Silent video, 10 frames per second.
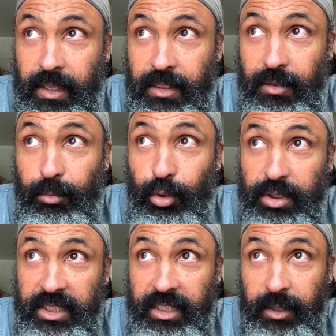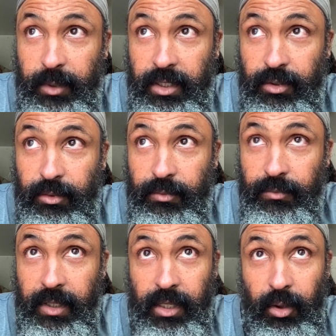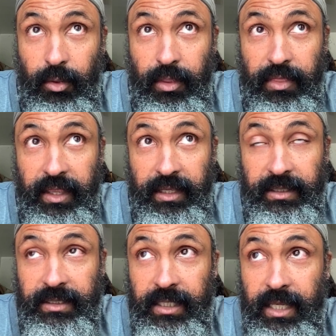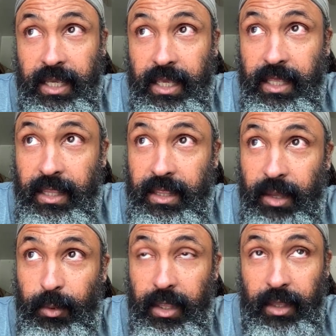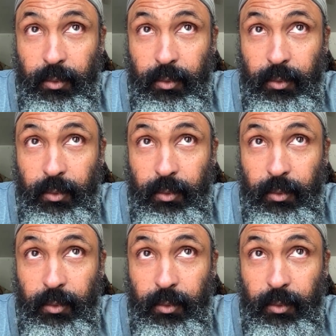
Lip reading: the bullshit that we do and all the things that we